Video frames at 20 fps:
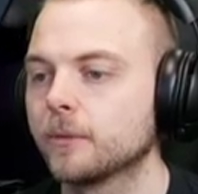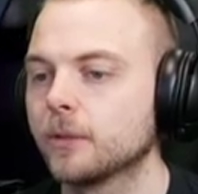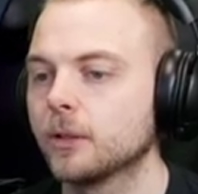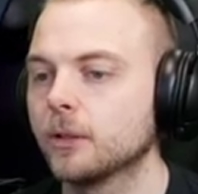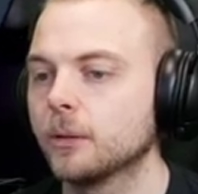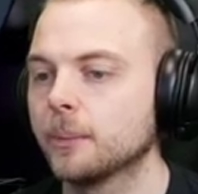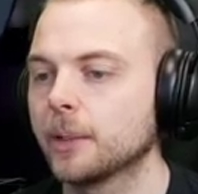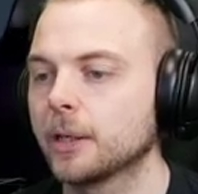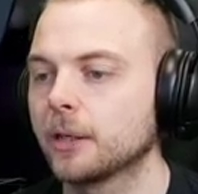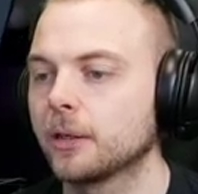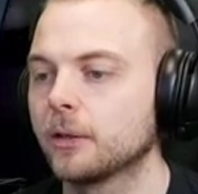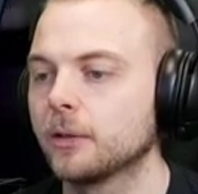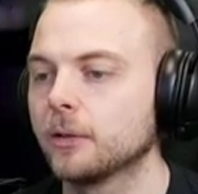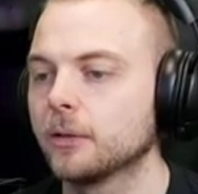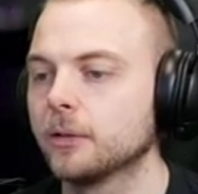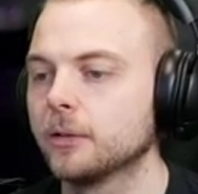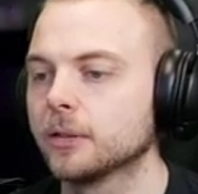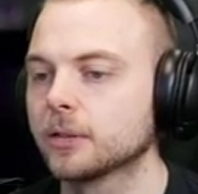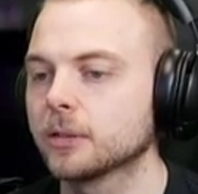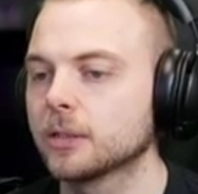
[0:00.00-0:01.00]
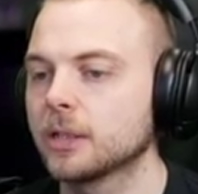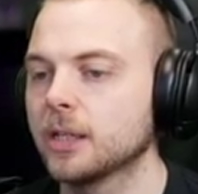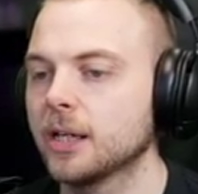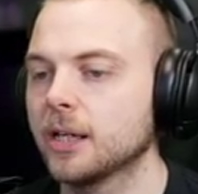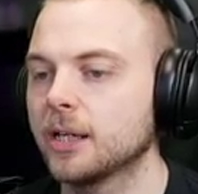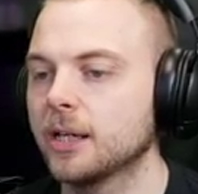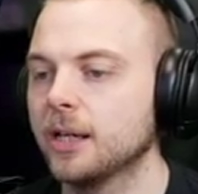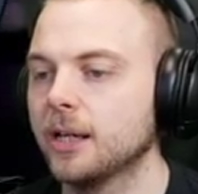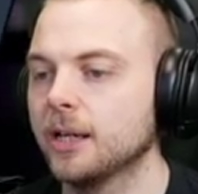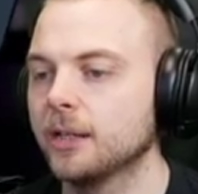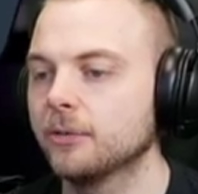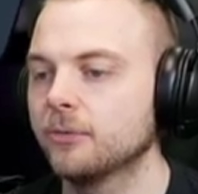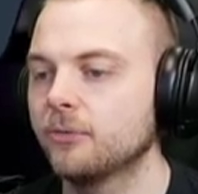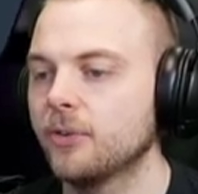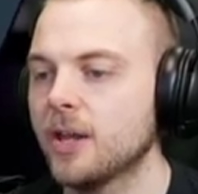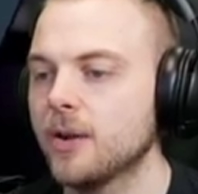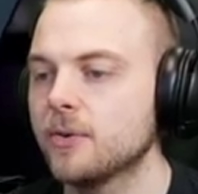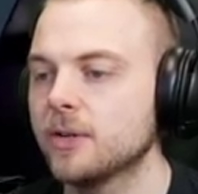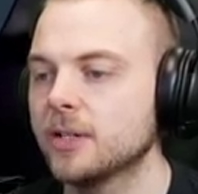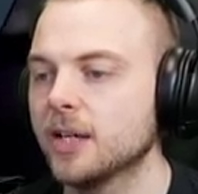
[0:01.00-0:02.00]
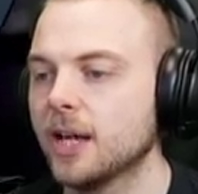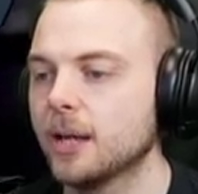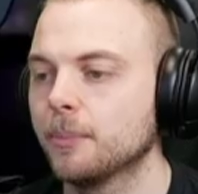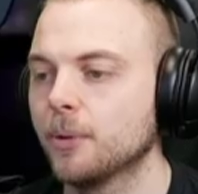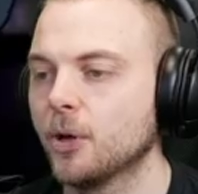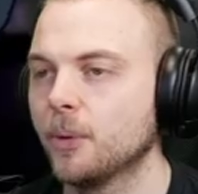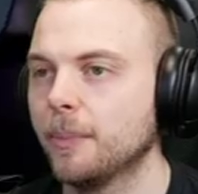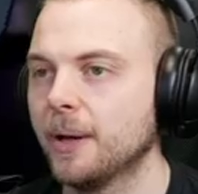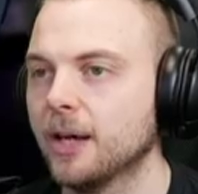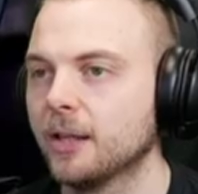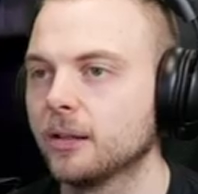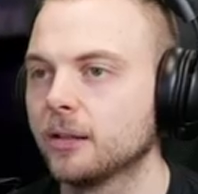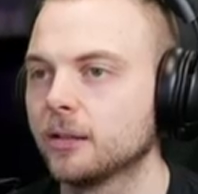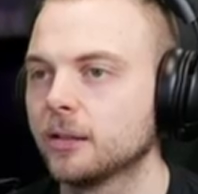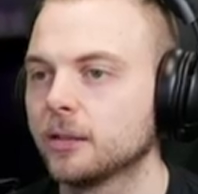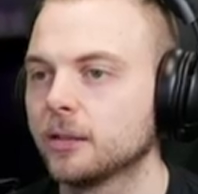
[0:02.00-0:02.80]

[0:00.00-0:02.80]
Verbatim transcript: Oh my goodness, look at that guy, fairy type, oh pal.